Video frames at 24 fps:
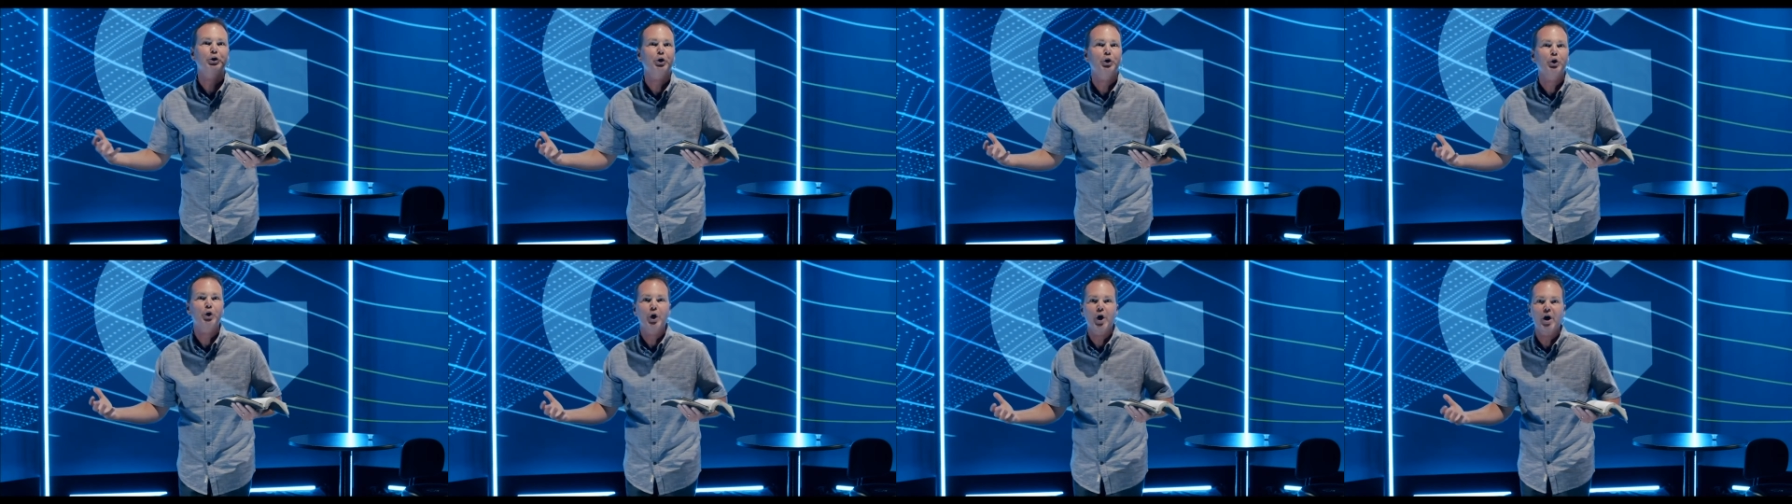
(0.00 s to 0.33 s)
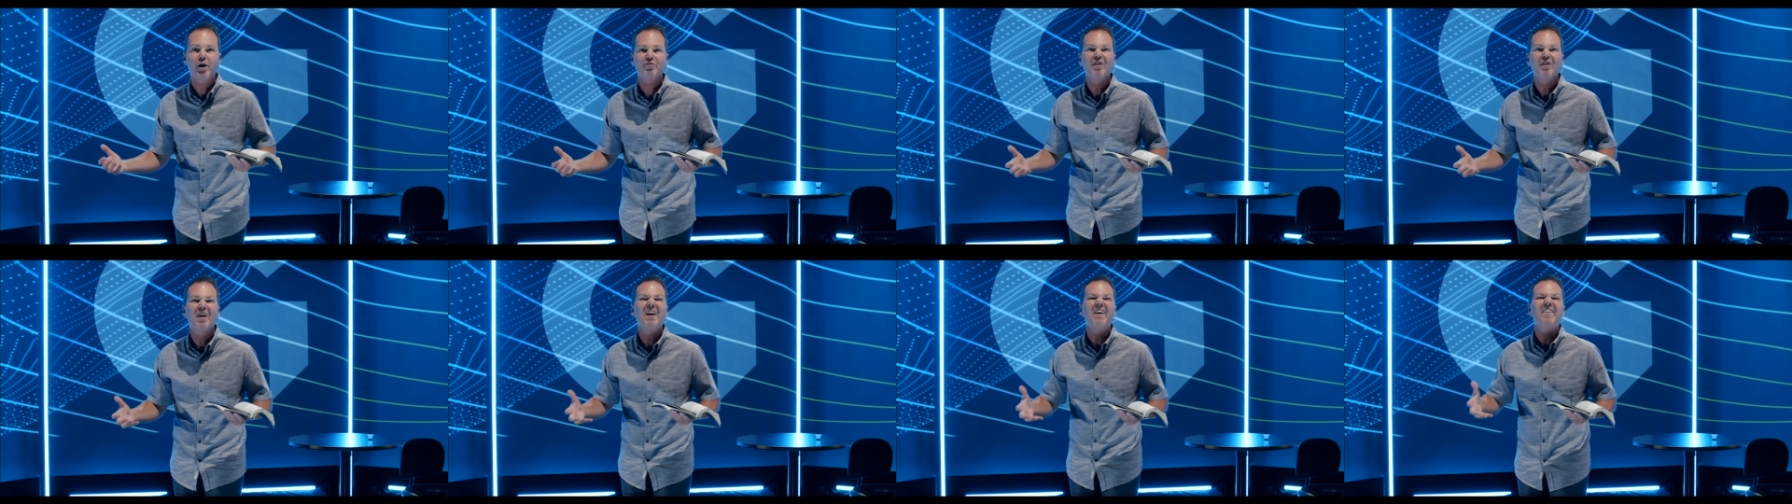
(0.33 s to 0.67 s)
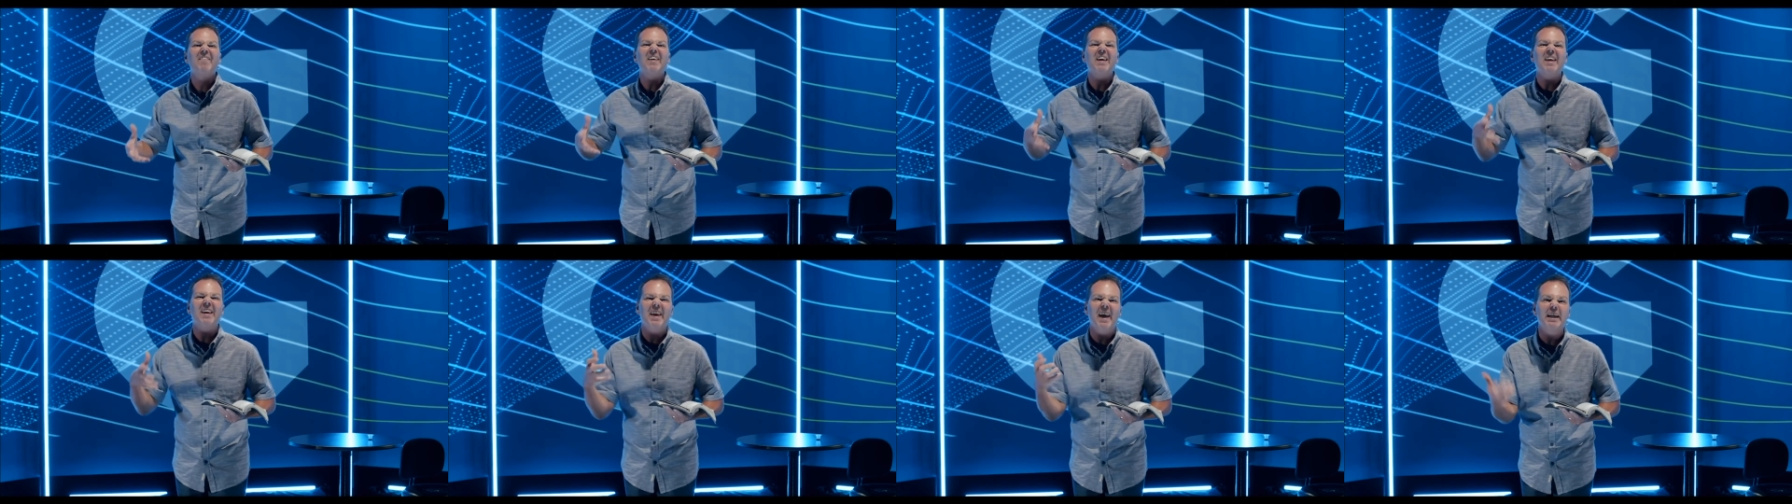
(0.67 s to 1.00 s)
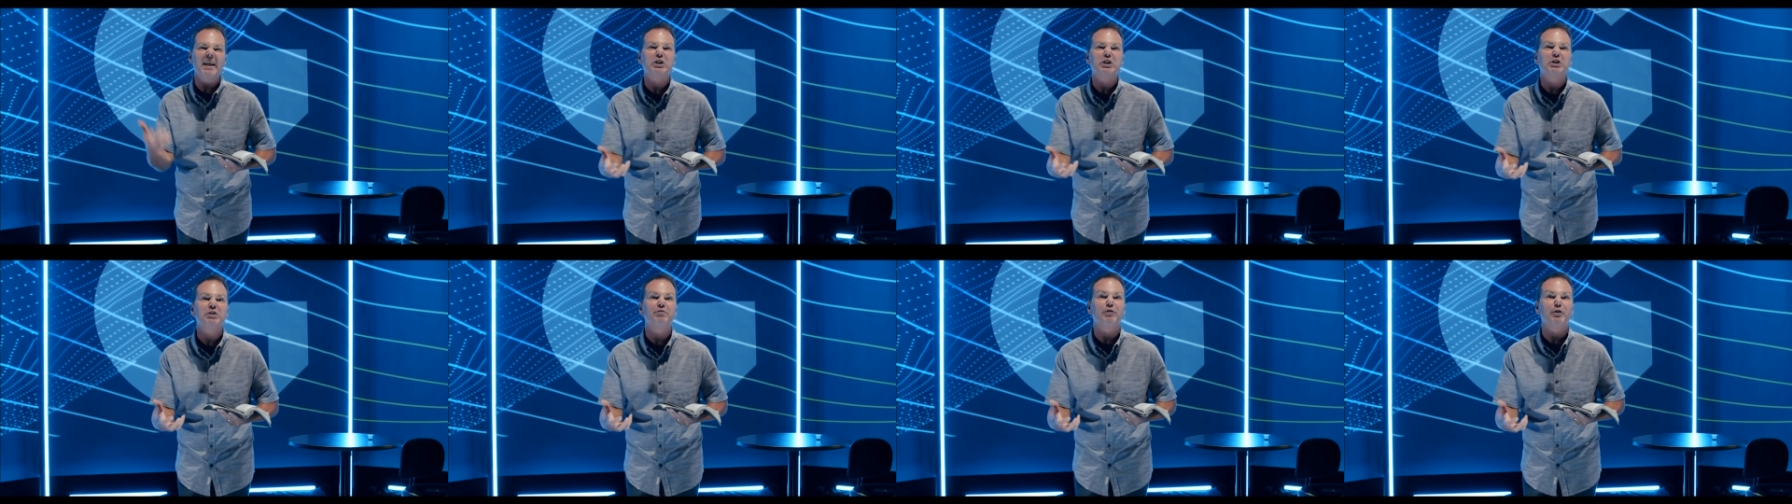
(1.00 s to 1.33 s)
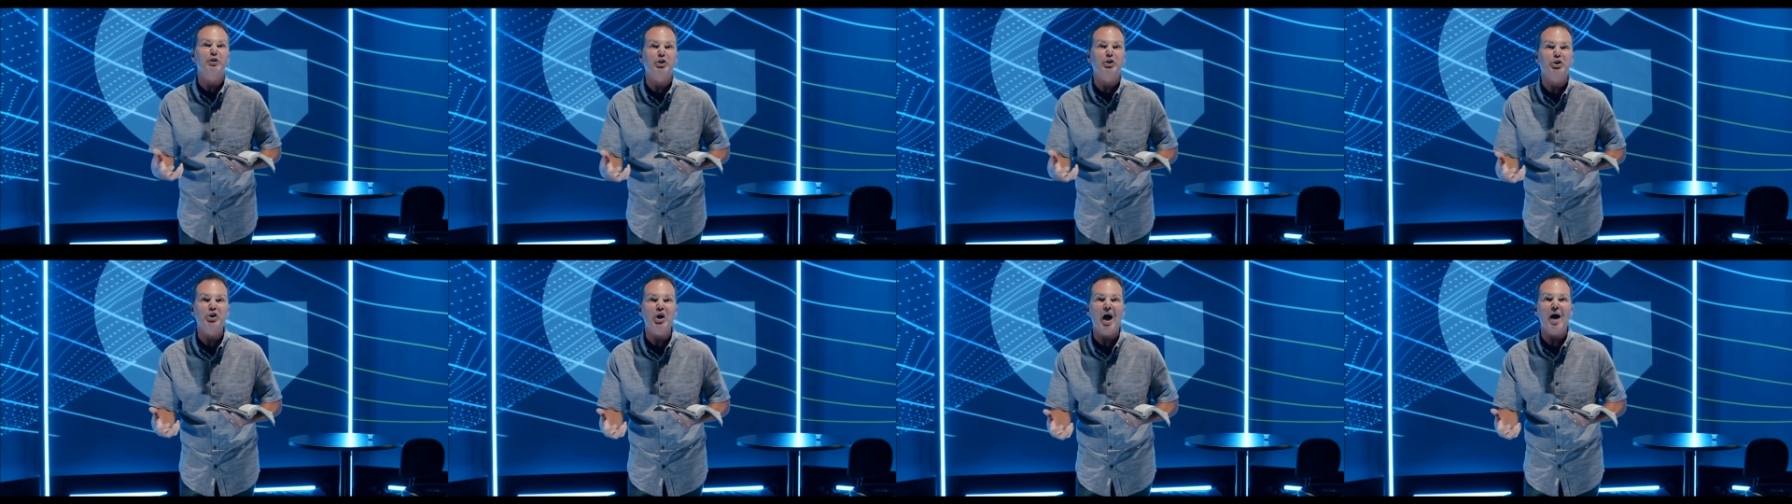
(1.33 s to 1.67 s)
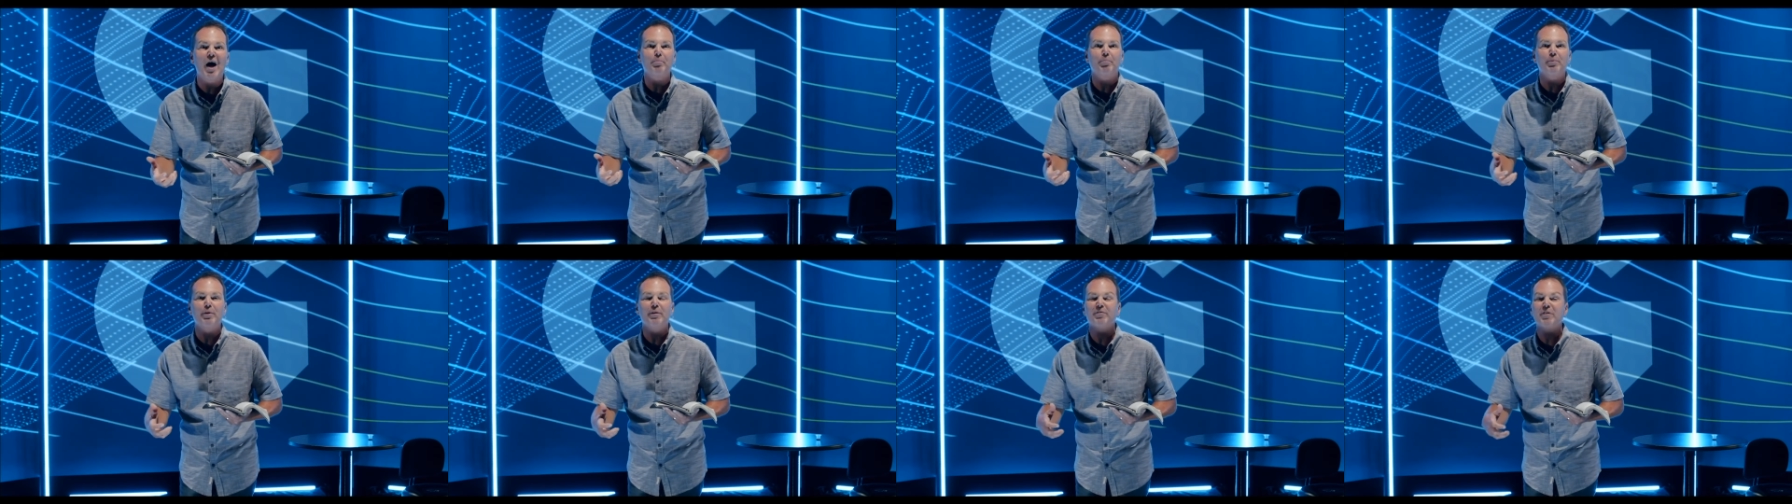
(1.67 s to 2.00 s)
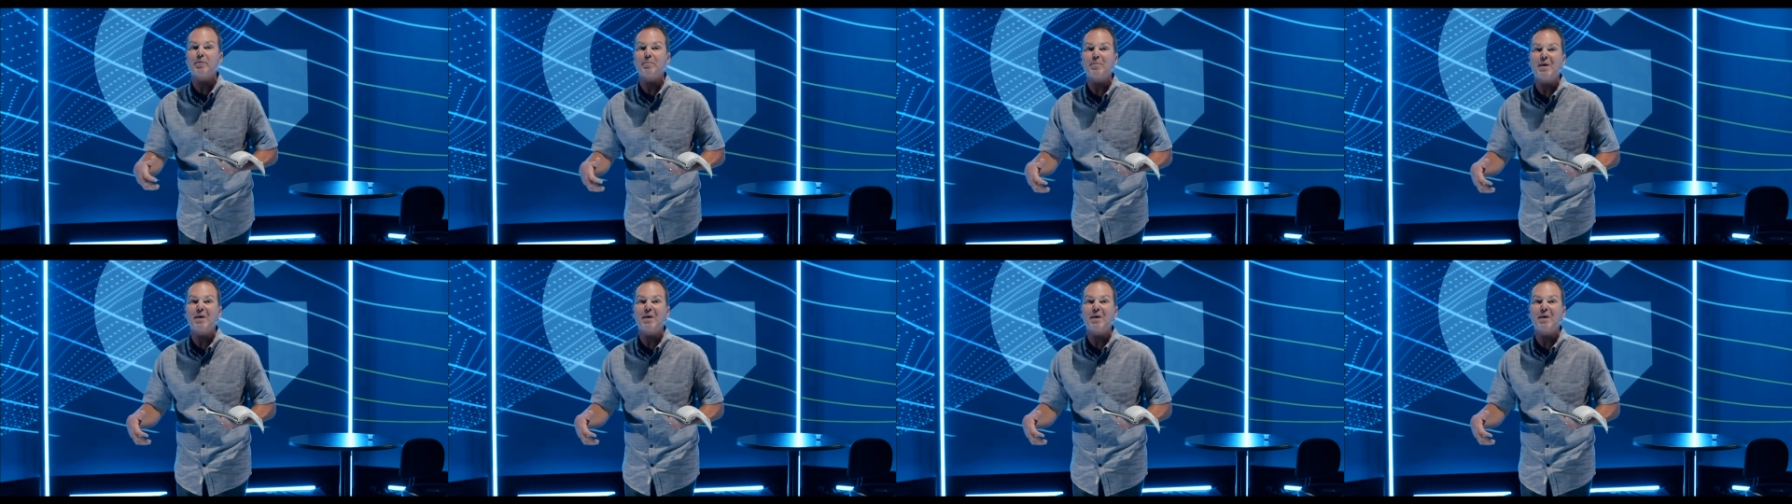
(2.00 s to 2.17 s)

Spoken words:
enough, they catch him for shoplifting.